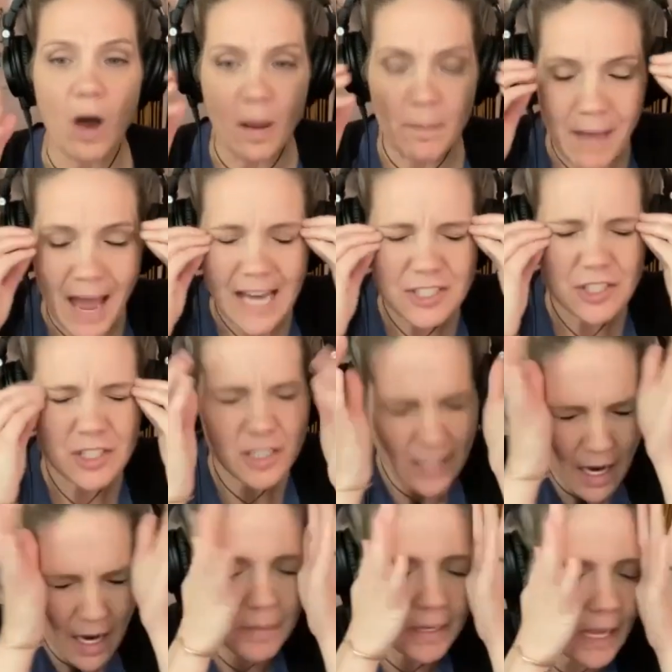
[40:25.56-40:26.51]
Imagine
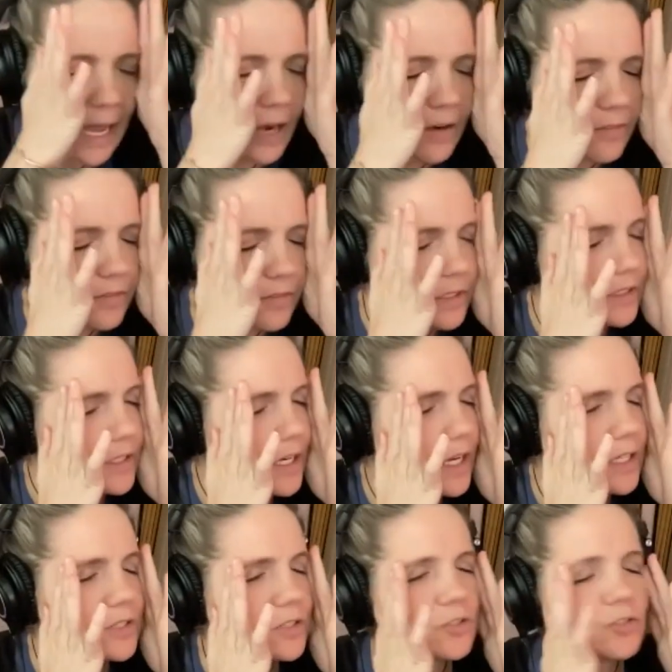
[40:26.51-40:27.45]
coming out of a,
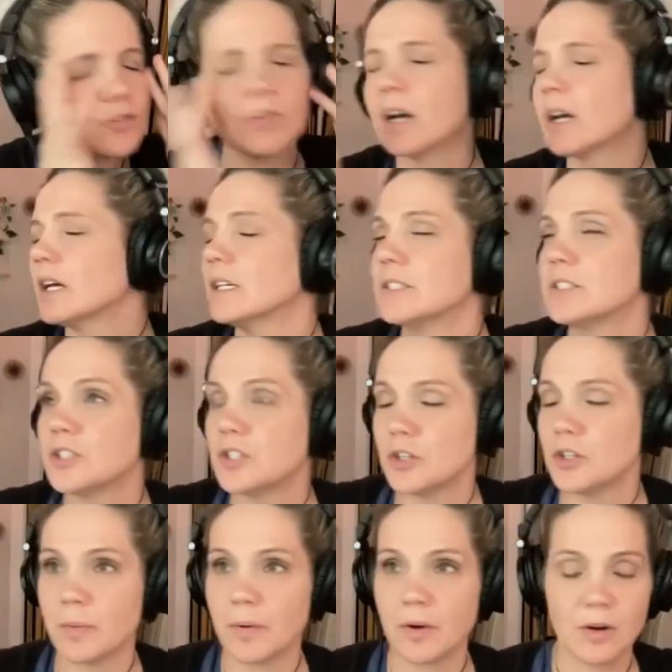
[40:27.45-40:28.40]
a drunken
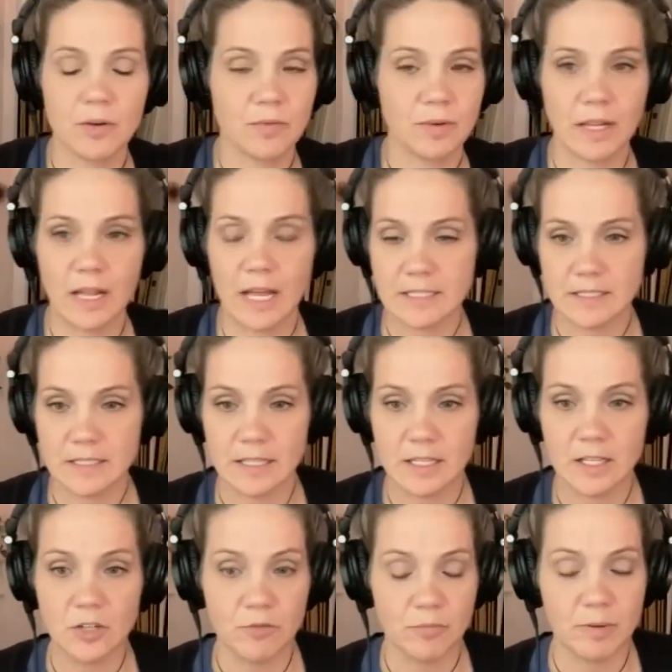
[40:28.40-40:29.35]
stupor and realizing
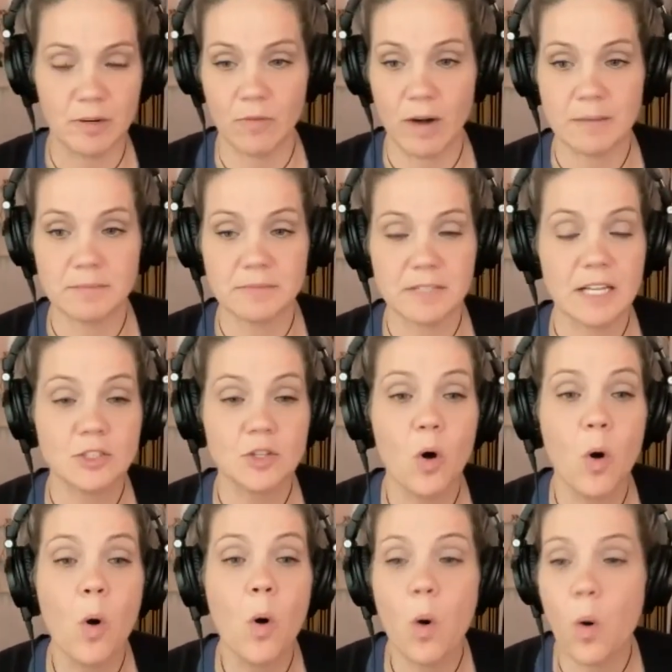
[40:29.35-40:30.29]
that you've been raped. That's
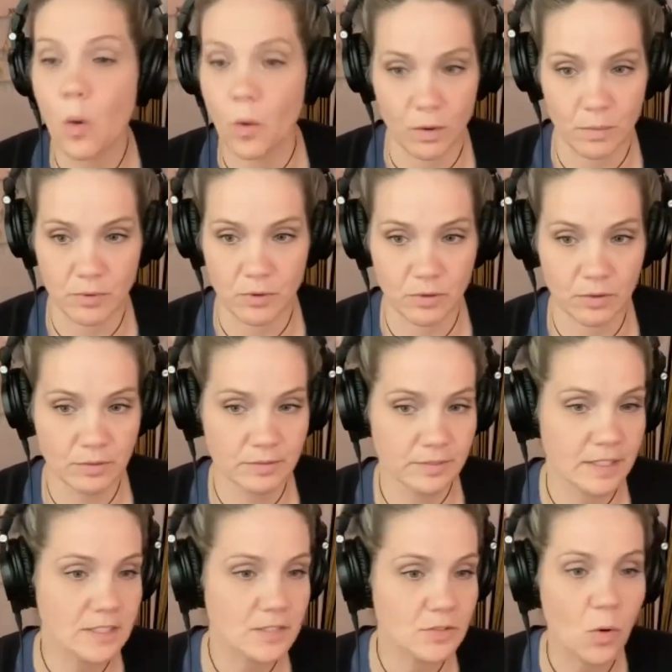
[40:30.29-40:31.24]
horrible.
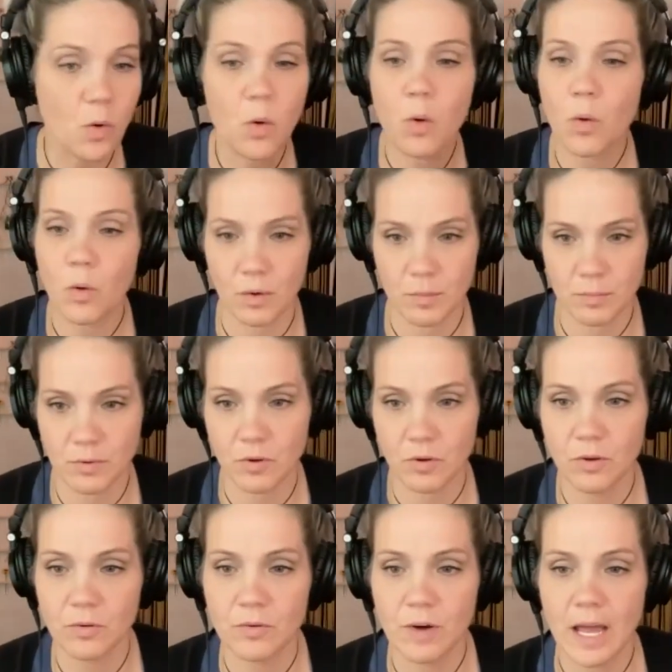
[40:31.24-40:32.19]
That's
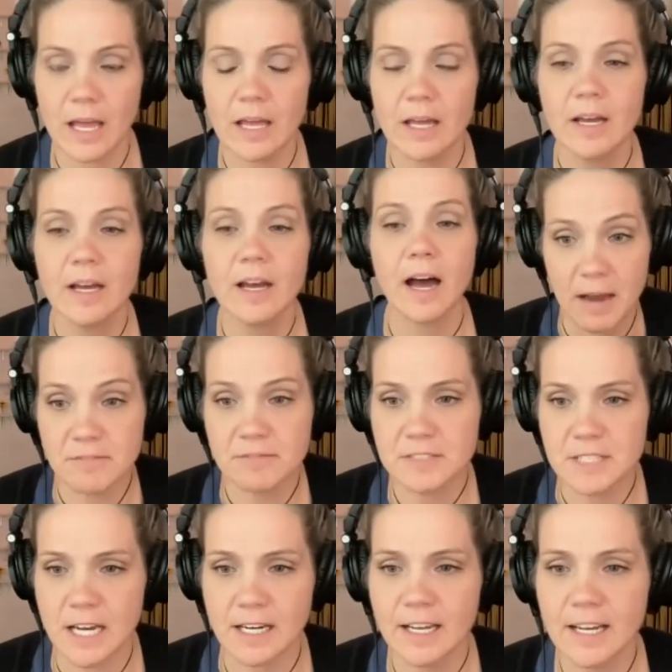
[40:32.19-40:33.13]
horrible, right? I've
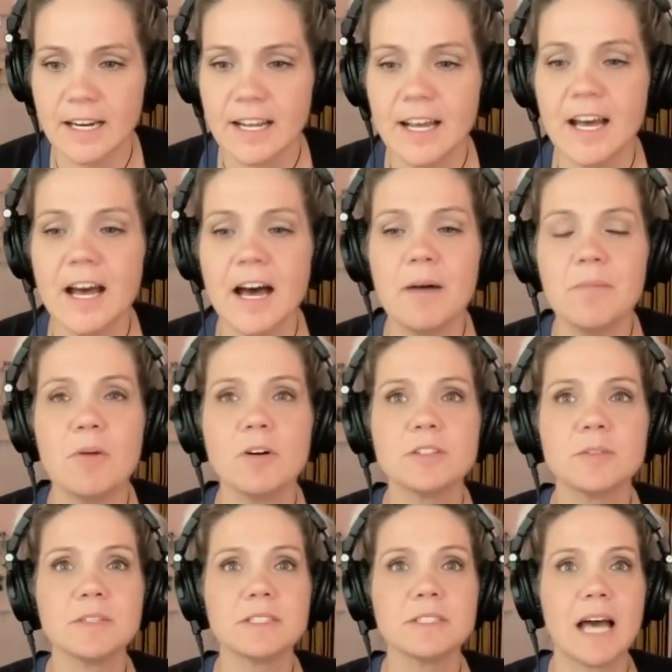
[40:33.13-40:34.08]
done it
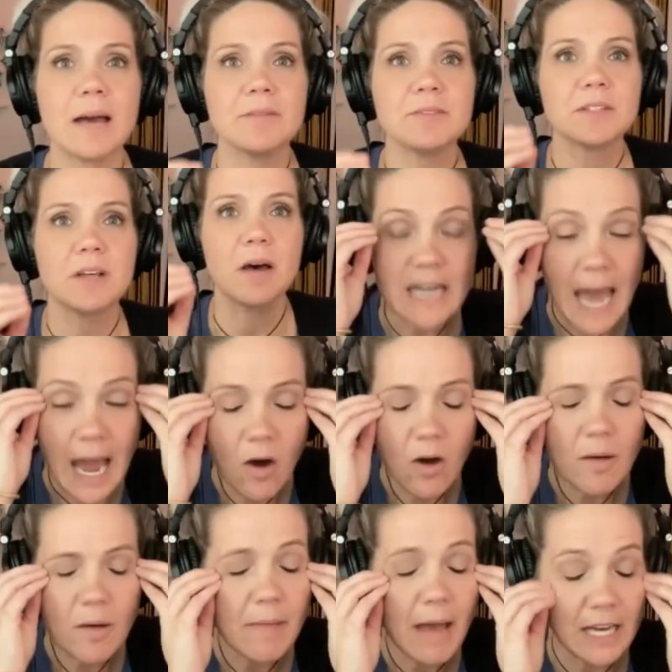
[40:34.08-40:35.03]
multiple times.
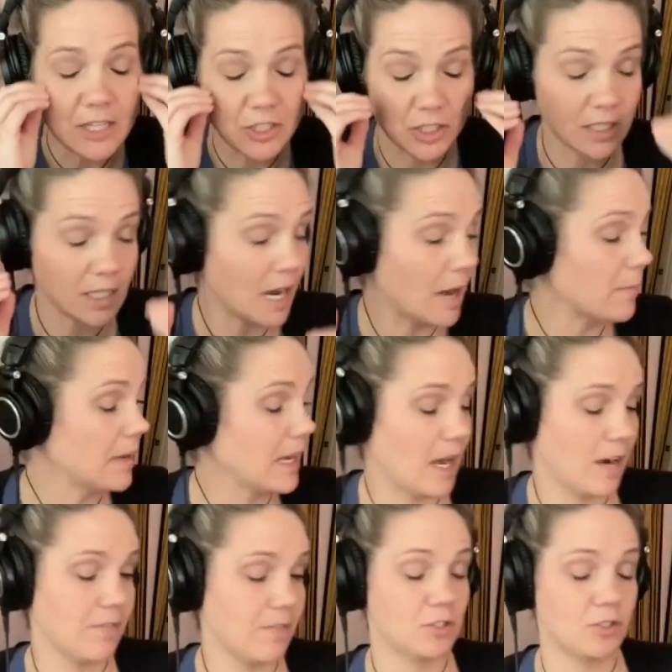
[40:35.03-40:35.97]
Now imagine coming
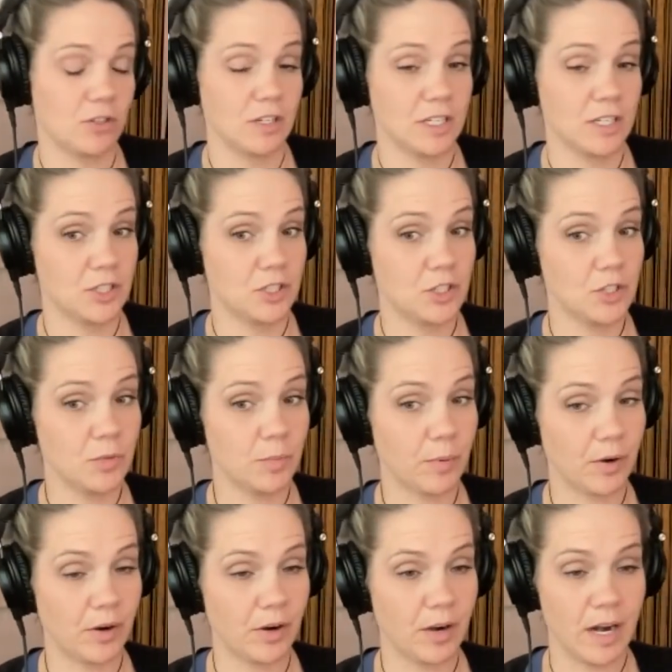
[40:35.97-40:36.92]
out of a drunken
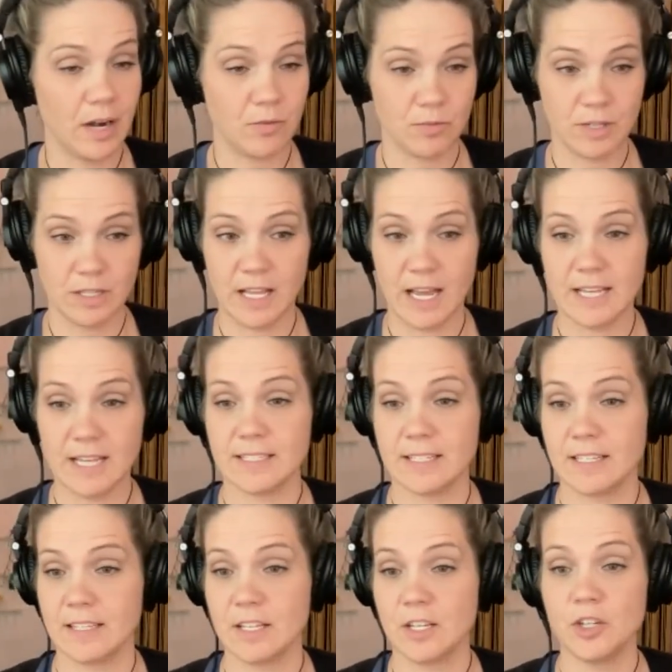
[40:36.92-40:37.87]
stupor and
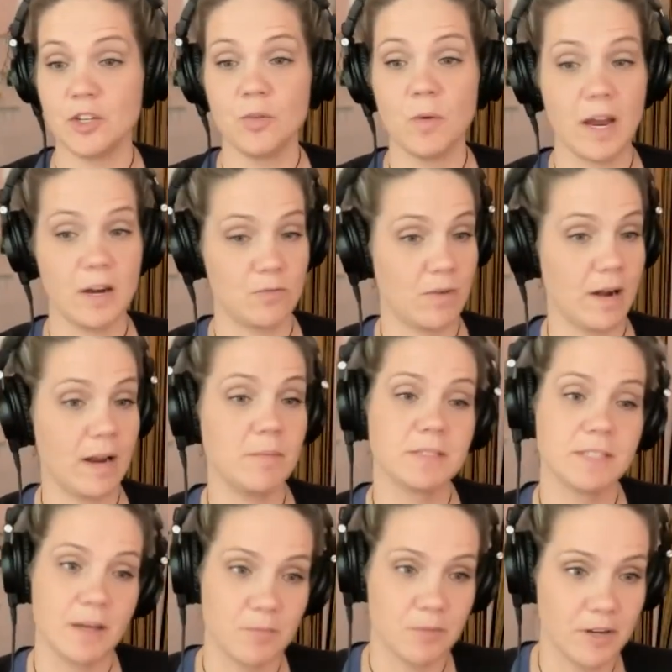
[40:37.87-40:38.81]
realizing that you had raped
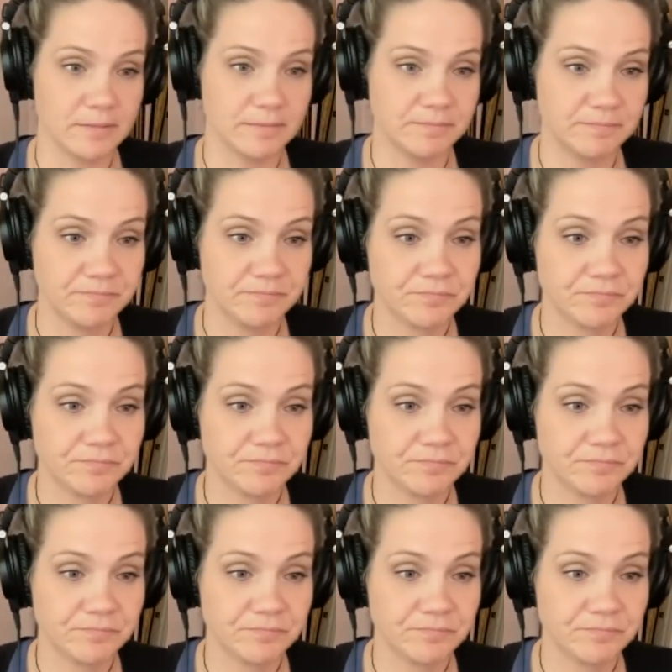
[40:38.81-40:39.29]
someone.